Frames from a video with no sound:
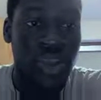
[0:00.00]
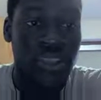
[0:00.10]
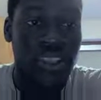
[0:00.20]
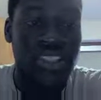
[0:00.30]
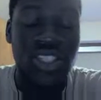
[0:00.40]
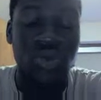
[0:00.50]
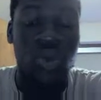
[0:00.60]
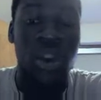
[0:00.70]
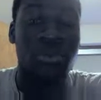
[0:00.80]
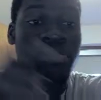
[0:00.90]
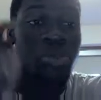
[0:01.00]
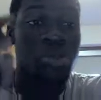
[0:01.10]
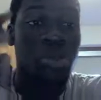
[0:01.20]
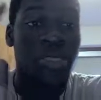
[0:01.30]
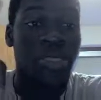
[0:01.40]
This is what I'm
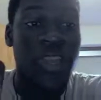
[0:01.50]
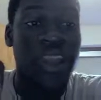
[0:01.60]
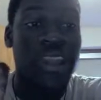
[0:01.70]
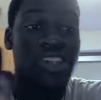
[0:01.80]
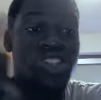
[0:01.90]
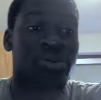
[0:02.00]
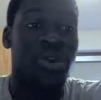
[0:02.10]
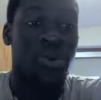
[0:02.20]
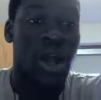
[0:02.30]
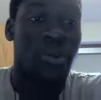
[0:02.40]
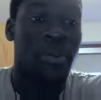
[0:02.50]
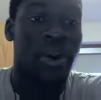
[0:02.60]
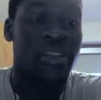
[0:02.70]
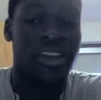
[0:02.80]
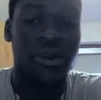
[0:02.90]
thinking should be a romp by
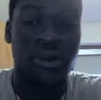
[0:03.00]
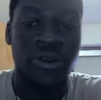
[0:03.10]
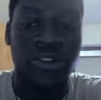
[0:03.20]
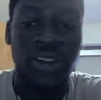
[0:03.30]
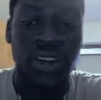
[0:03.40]
the Eagles,